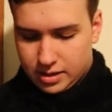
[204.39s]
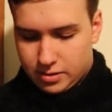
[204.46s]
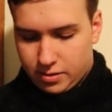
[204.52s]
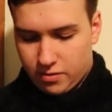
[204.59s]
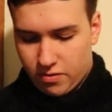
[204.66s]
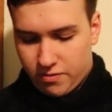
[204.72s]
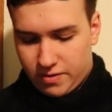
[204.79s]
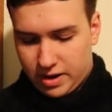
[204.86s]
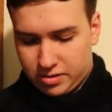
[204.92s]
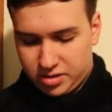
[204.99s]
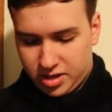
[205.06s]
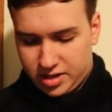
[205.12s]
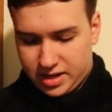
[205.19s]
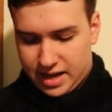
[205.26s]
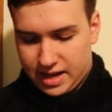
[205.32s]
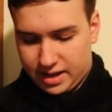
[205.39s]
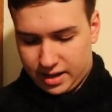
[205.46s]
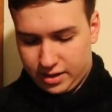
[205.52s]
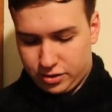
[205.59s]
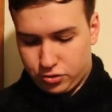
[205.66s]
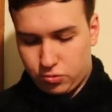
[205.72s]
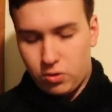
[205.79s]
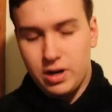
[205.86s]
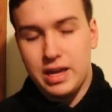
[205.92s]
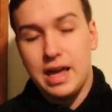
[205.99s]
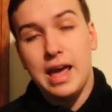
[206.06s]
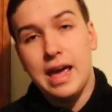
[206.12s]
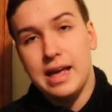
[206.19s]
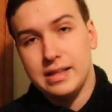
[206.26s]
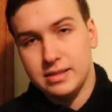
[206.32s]
with 1000 attack and
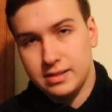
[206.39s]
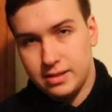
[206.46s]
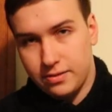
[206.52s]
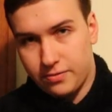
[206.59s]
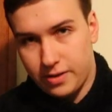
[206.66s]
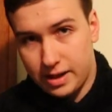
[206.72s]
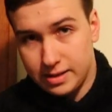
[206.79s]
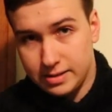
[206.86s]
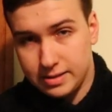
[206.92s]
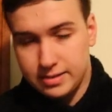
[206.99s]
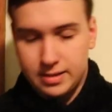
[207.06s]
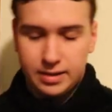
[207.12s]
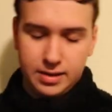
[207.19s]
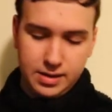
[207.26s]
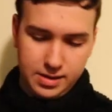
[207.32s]
28 defense.